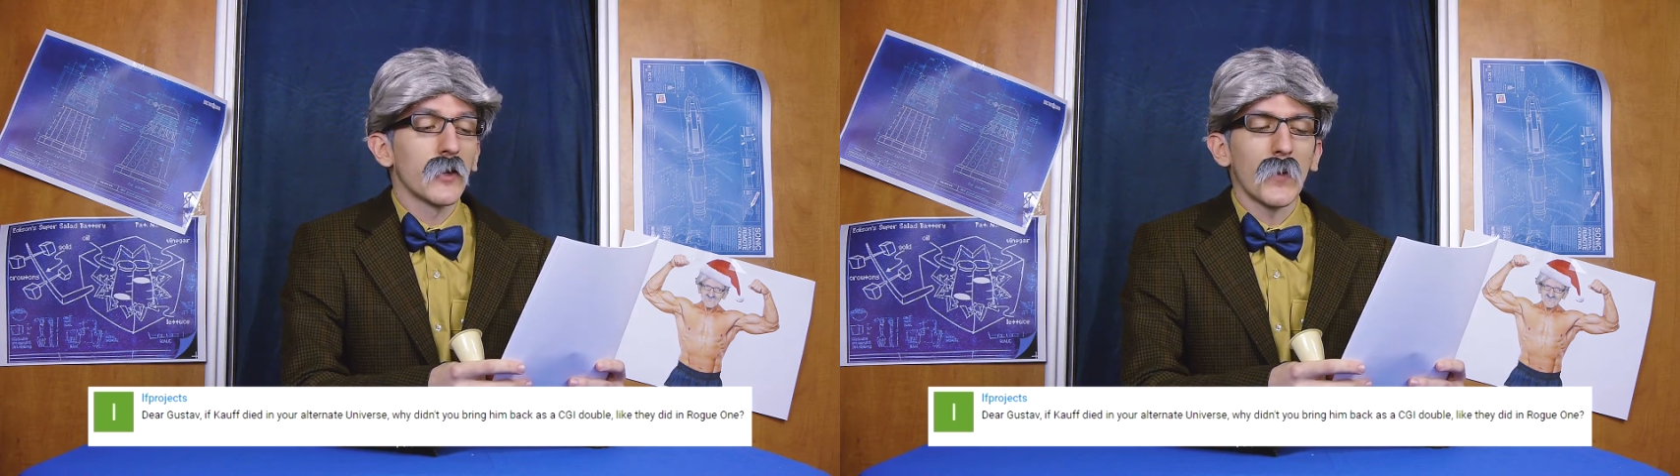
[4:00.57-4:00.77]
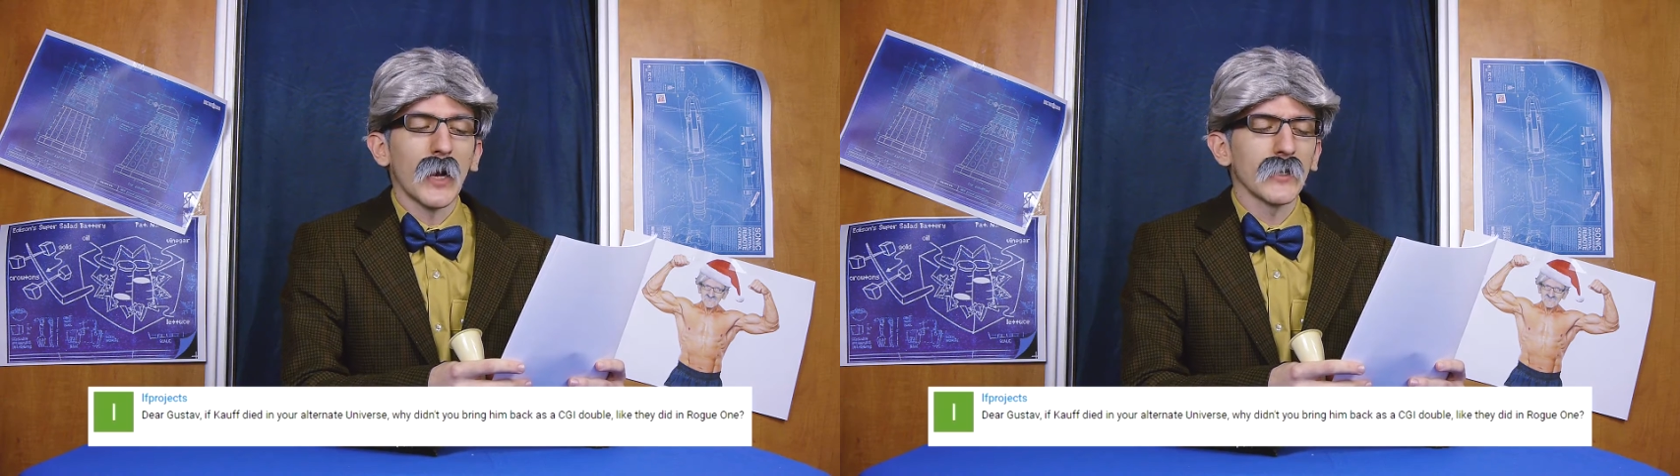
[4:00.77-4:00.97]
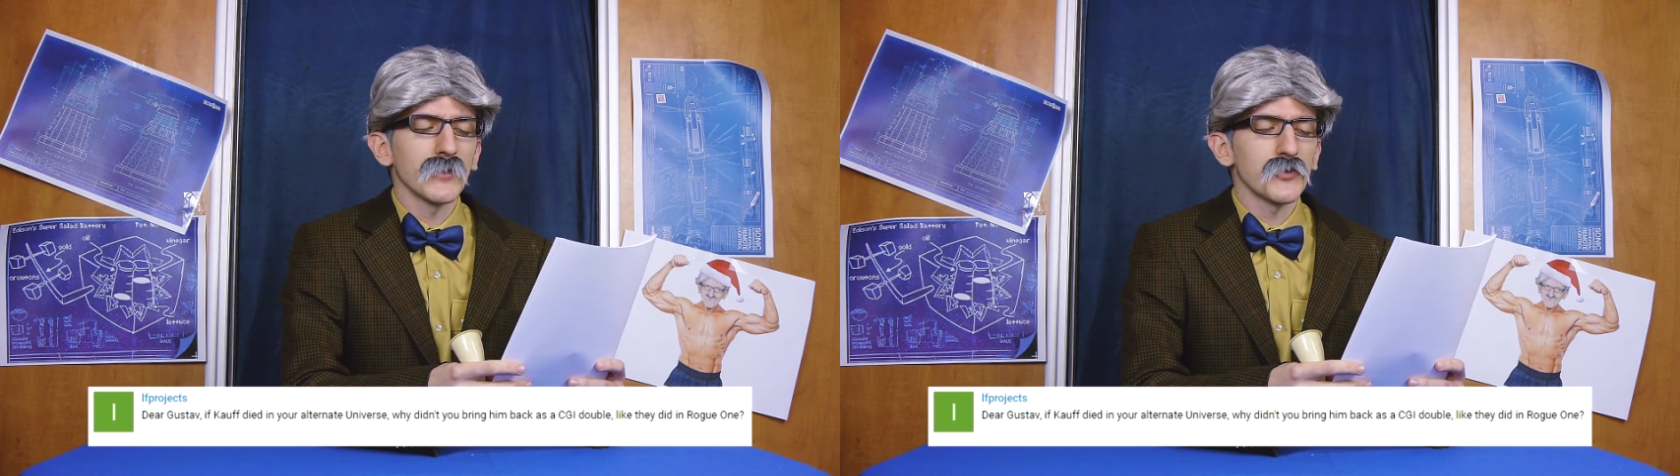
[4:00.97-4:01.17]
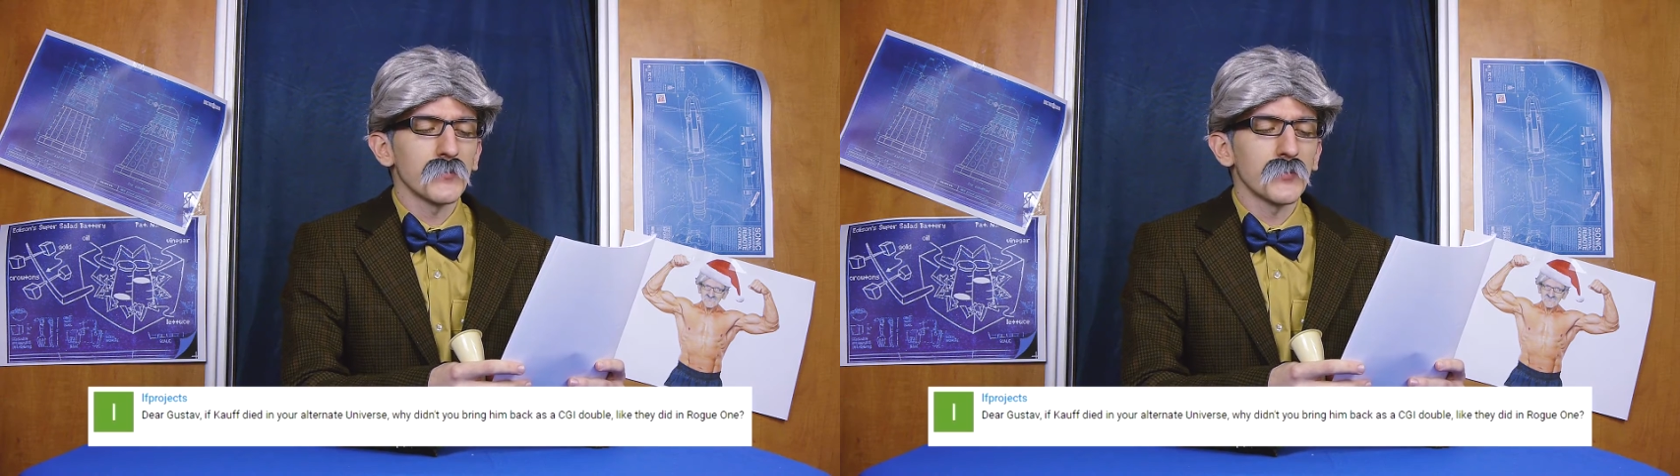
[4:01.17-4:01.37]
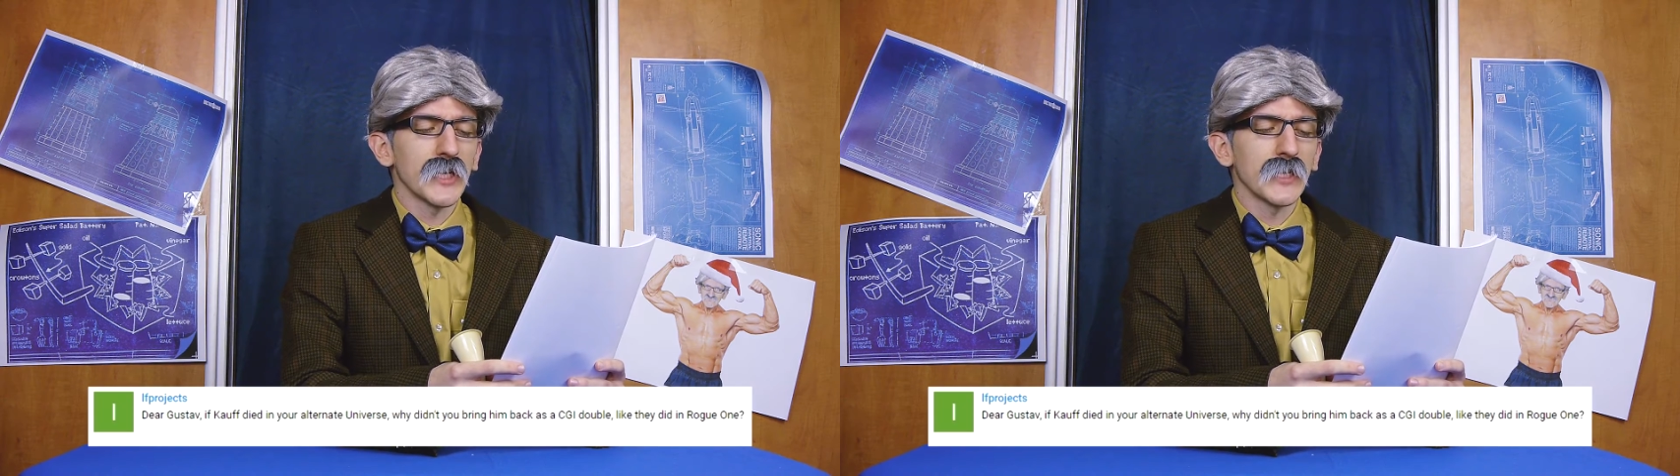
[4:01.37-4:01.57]
why didn't
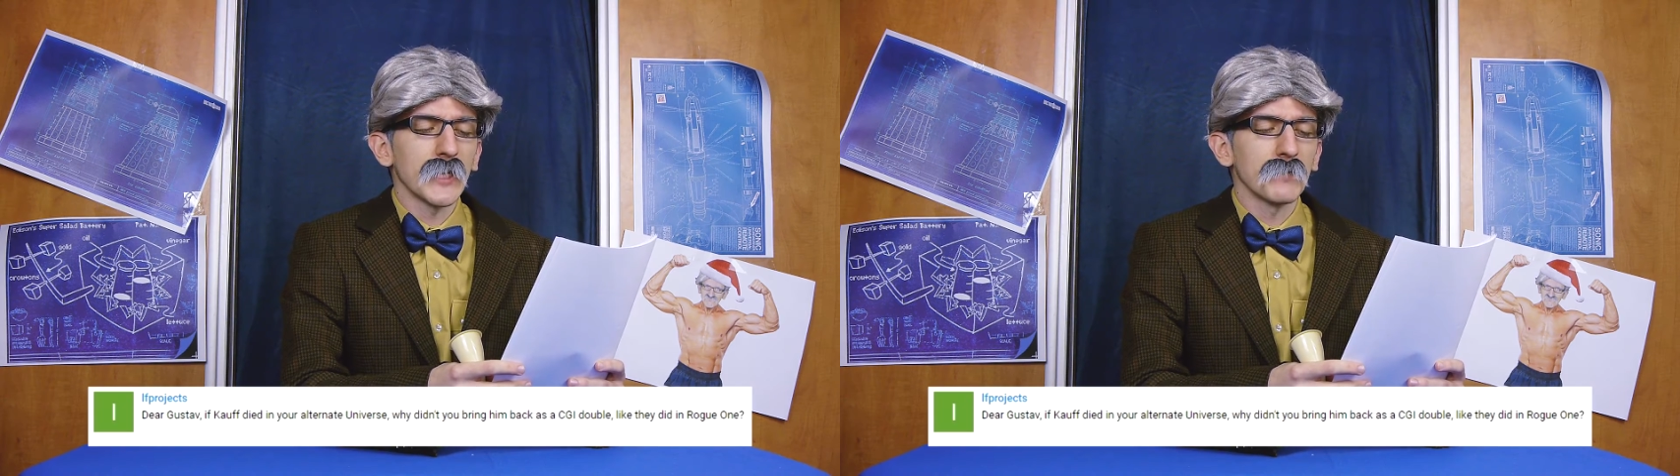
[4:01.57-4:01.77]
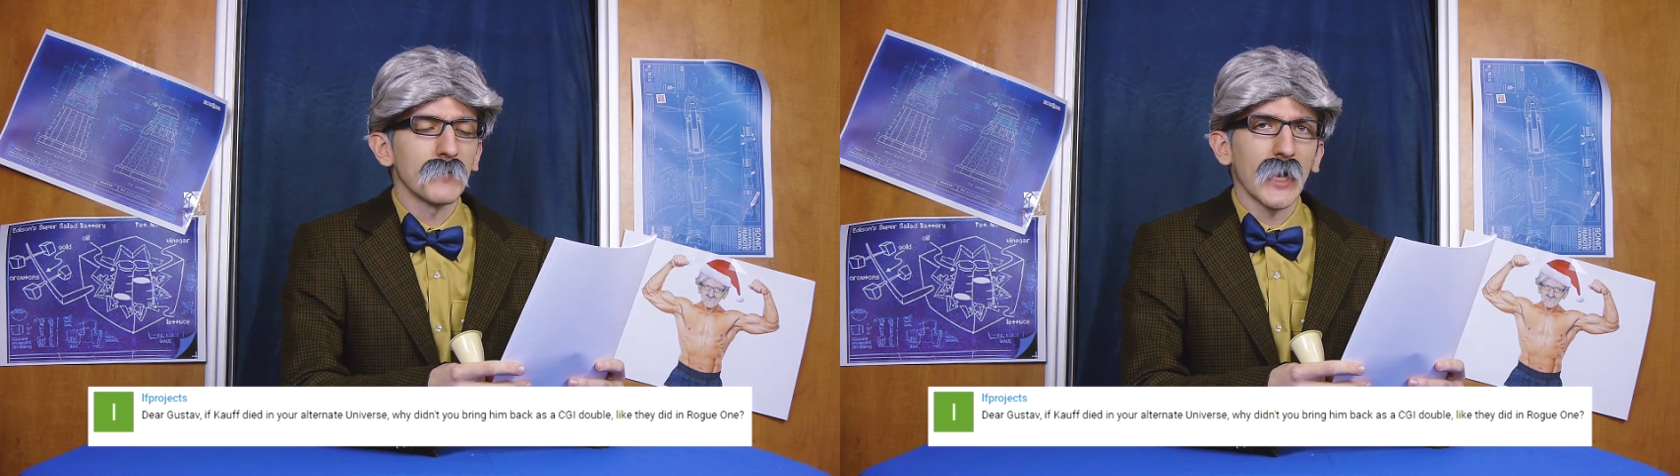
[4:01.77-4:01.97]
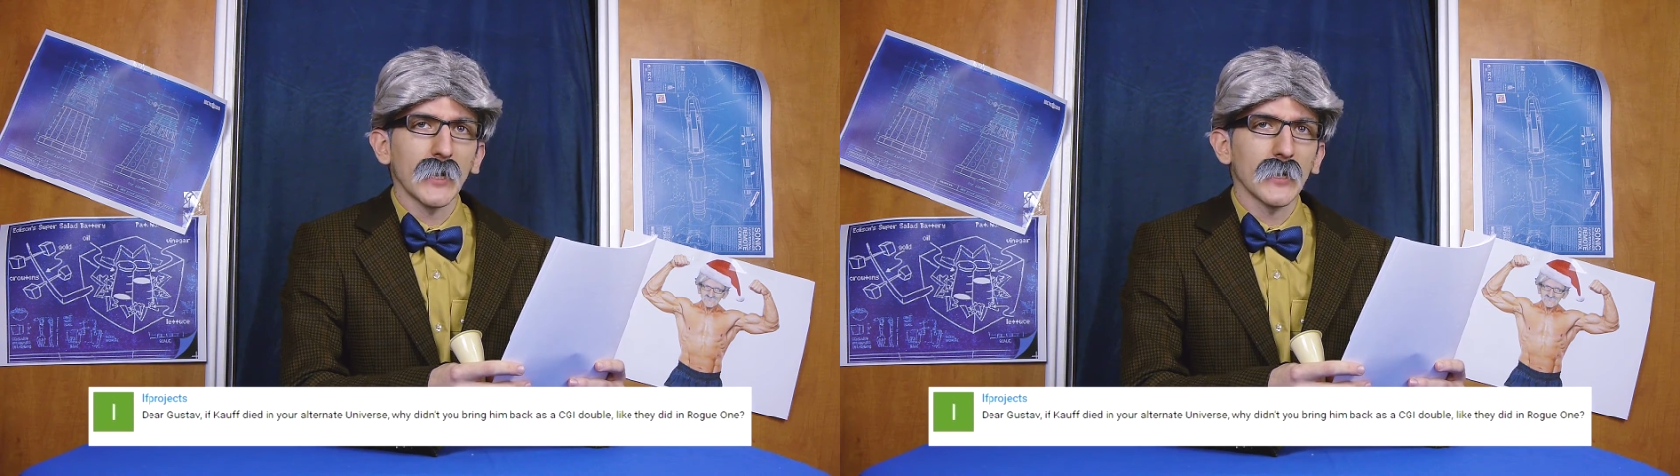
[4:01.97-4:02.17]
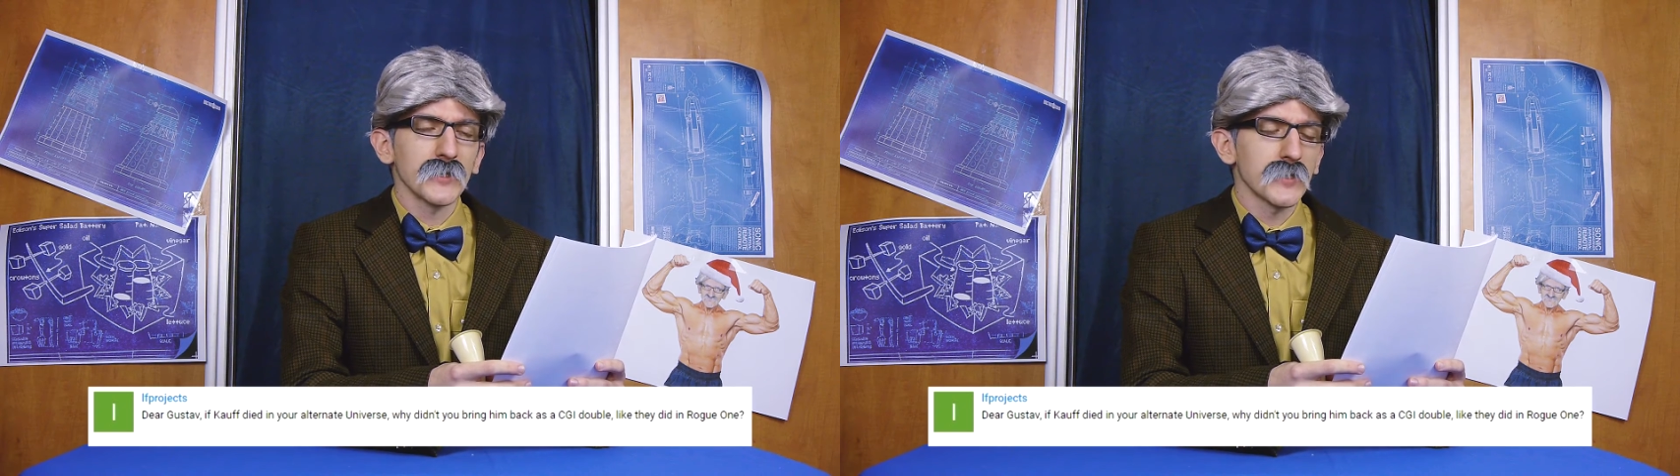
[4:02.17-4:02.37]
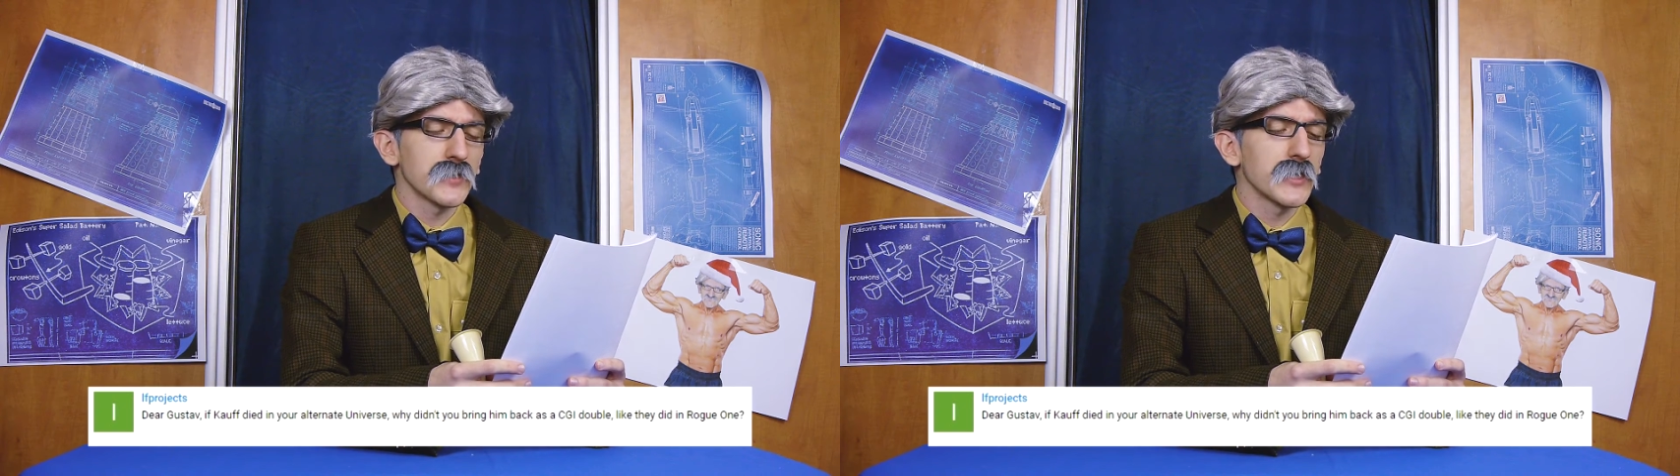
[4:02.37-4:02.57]
you bring him back as a
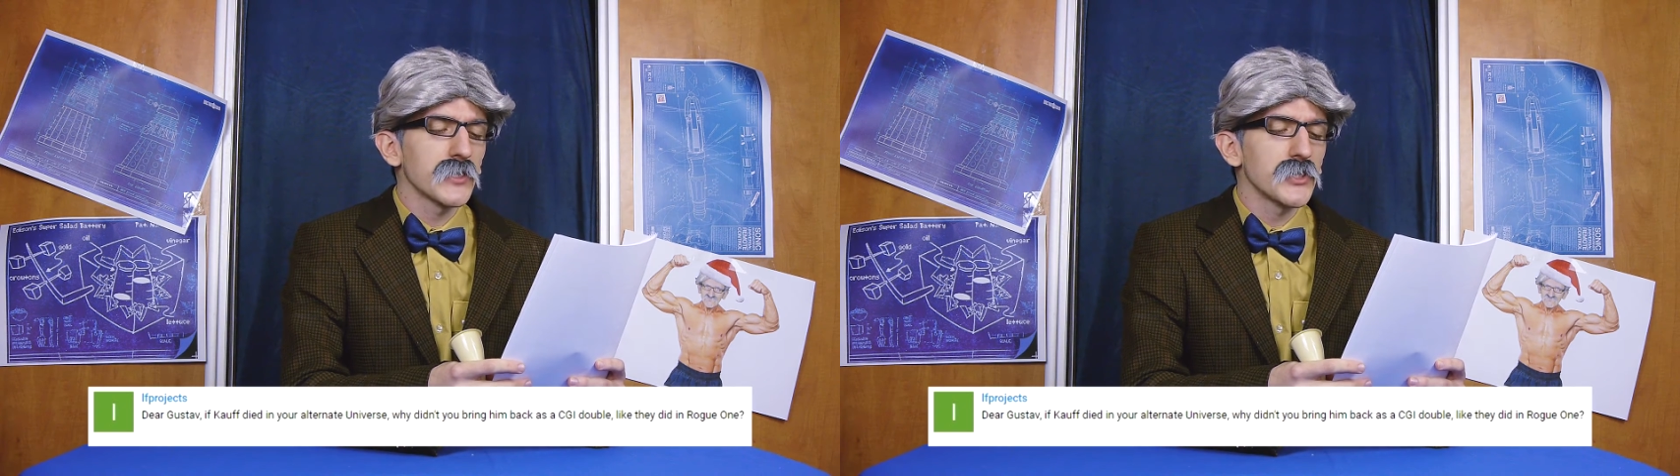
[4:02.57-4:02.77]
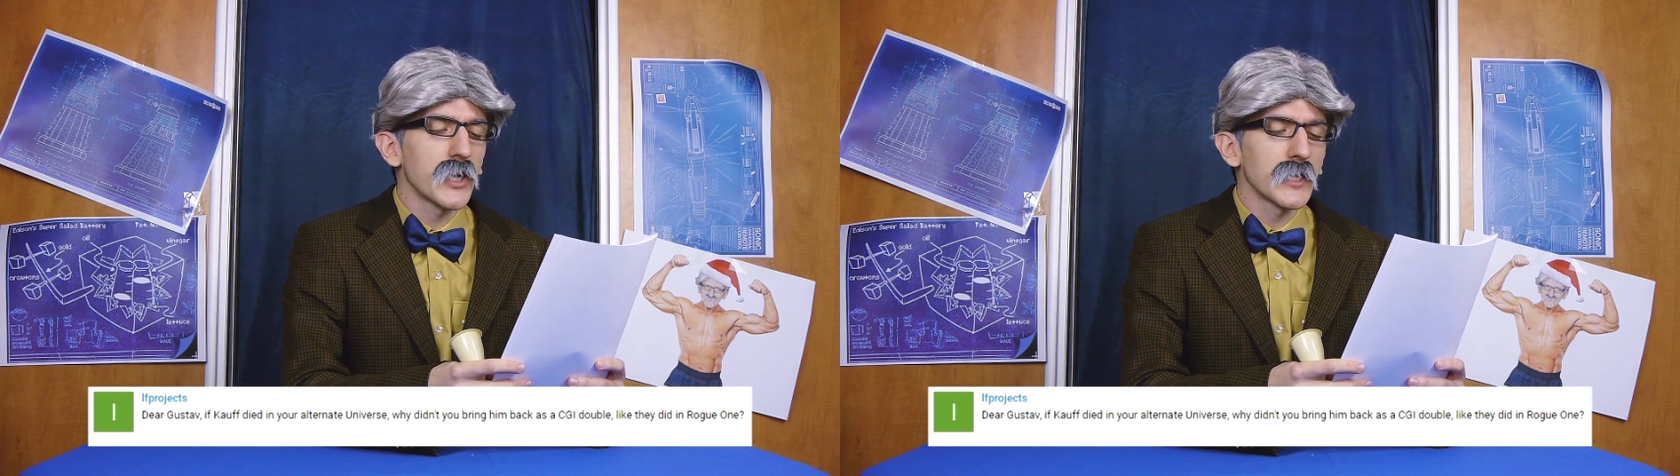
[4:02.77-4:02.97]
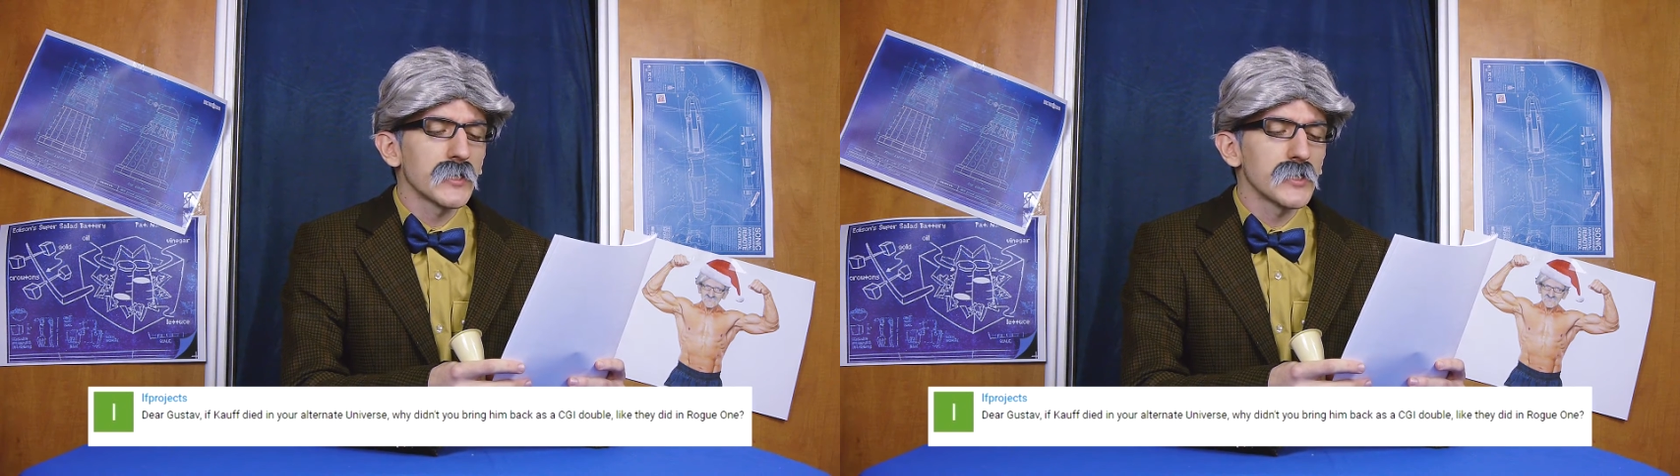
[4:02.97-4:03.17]
CGI